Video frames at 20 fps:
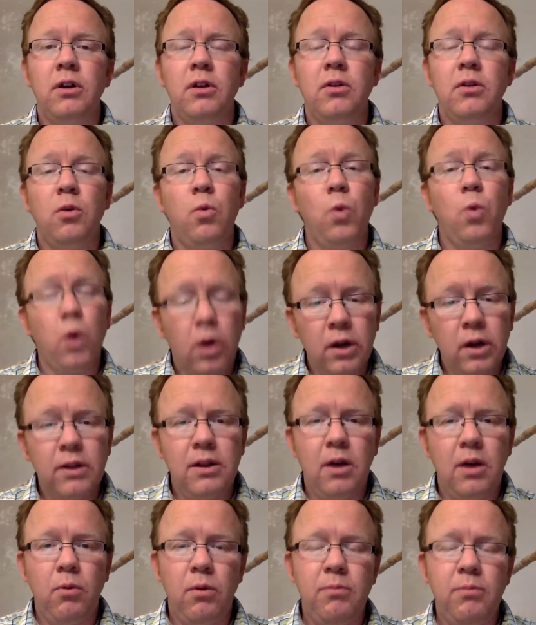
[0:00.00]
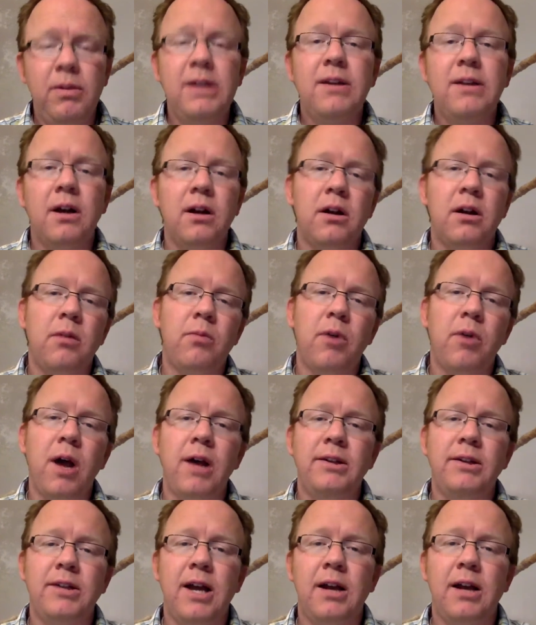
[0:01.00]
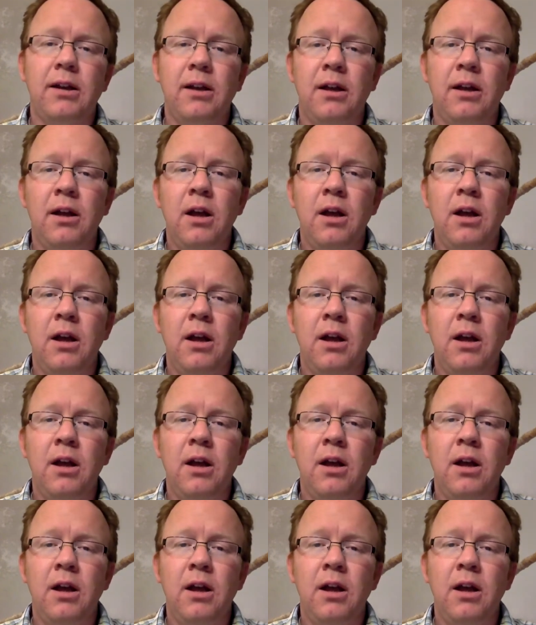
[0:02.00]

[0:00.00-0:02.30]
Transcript: the work that would be done on a project.